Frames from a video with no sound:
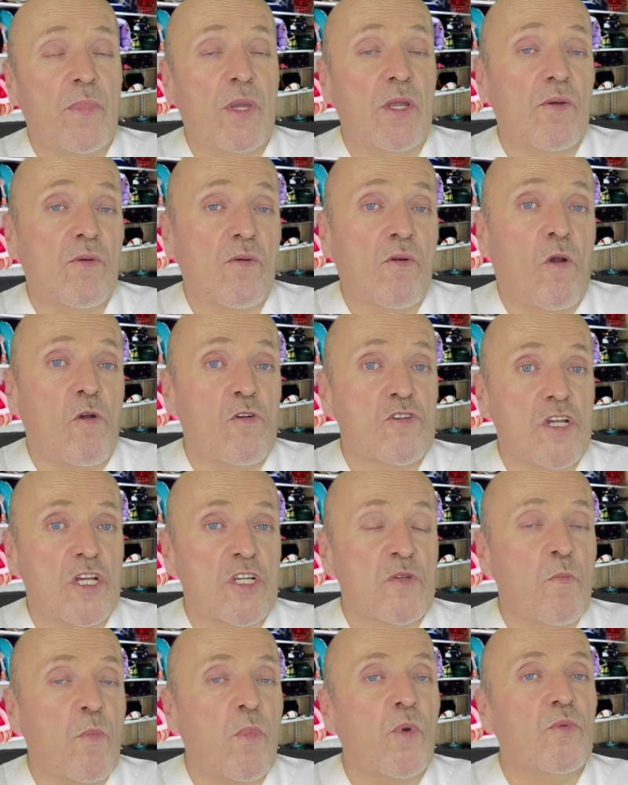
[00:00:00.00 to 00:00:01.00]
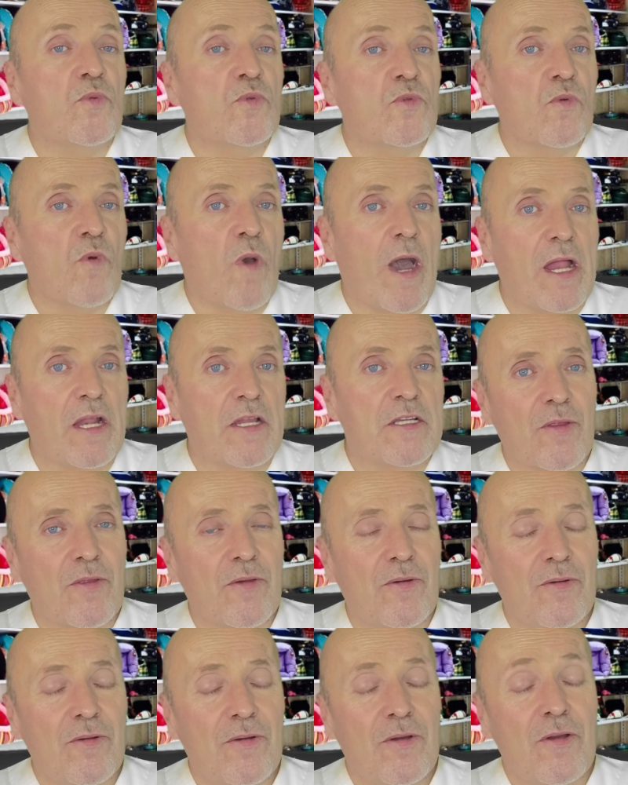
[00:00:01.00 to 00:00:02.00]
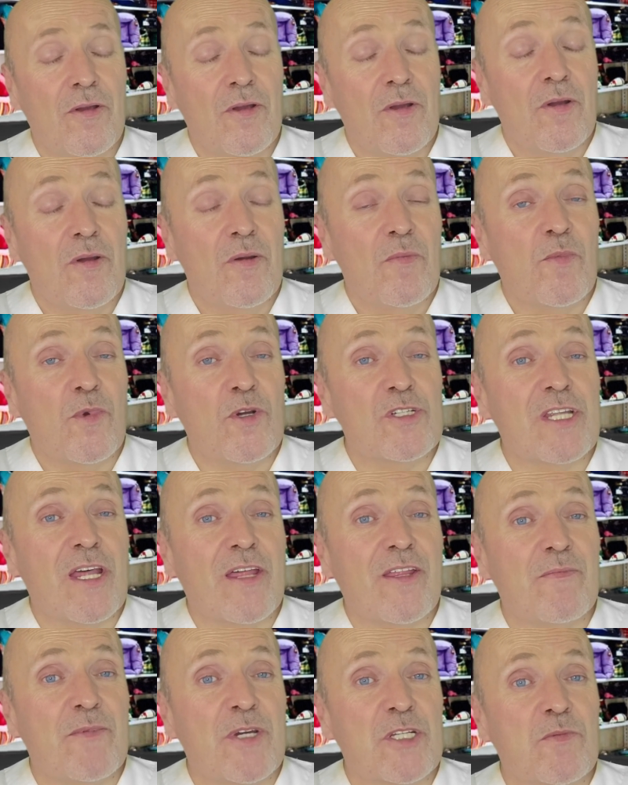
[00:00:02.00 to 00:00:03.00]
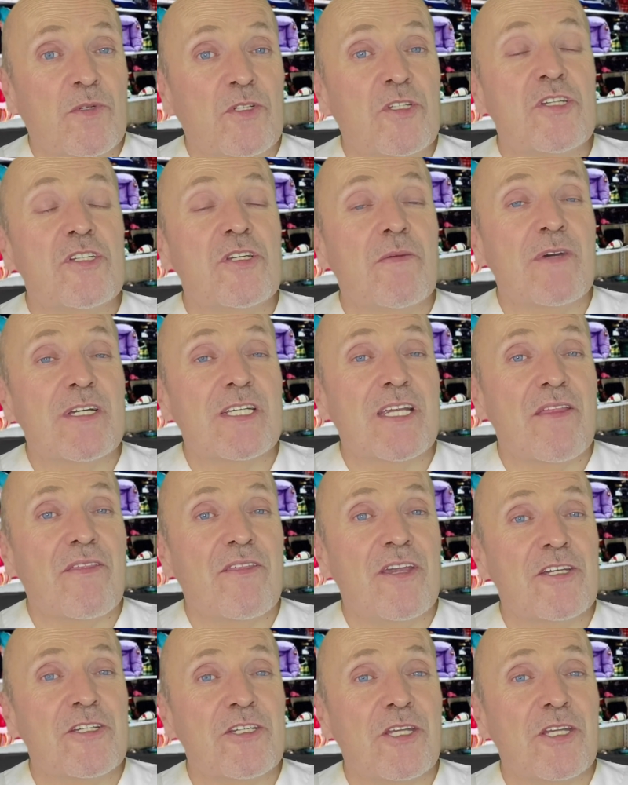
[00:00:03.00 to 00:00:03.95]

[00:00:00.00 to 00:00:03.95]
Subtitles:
Okay, well, nothing else. Thank you very much and see you in the next videos.